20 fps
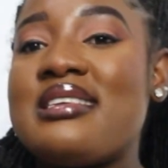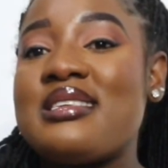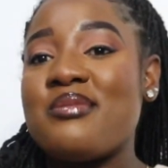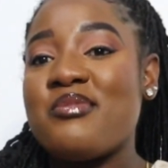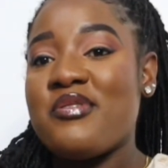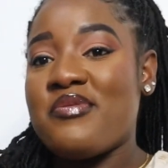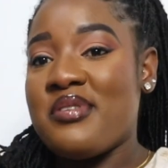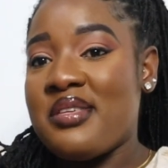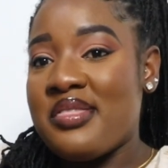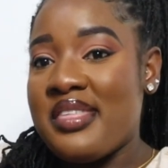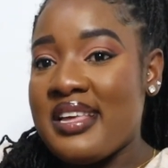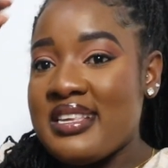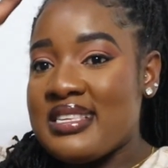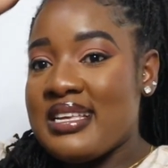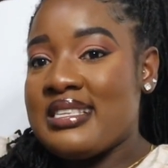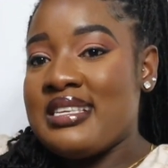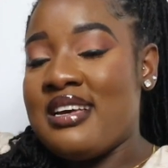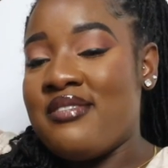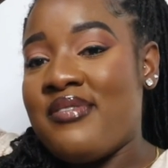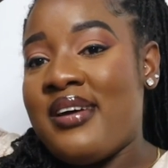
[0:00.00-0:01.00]
some of the things
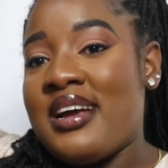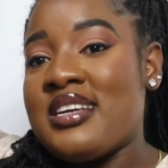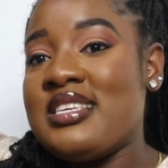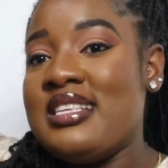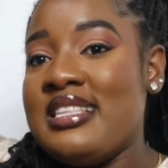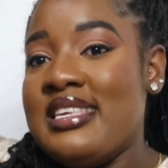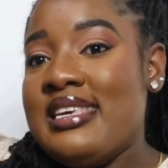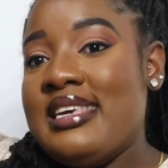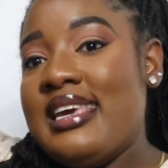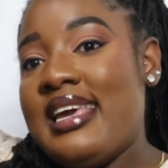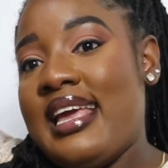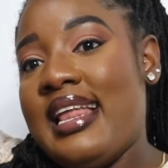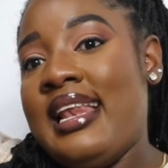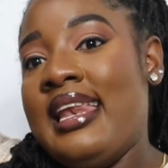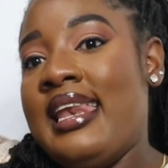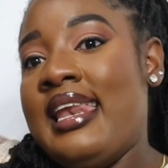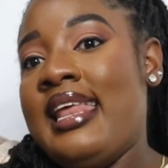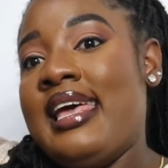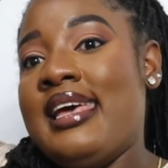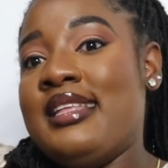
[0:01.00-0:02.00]
that have actually
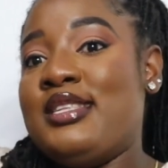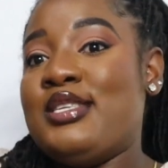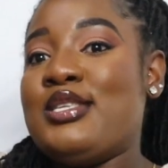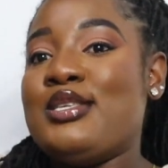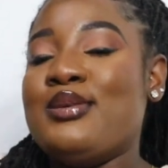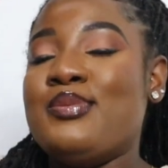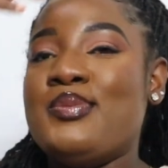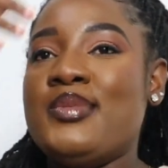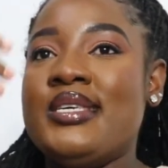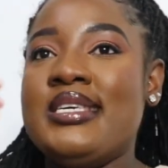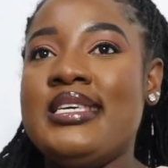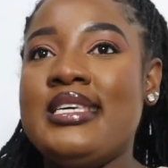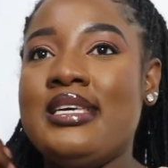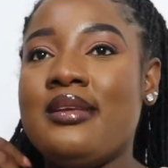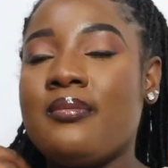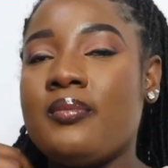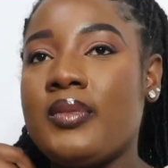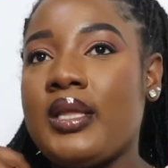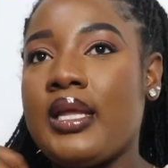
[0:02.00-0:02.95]
led to me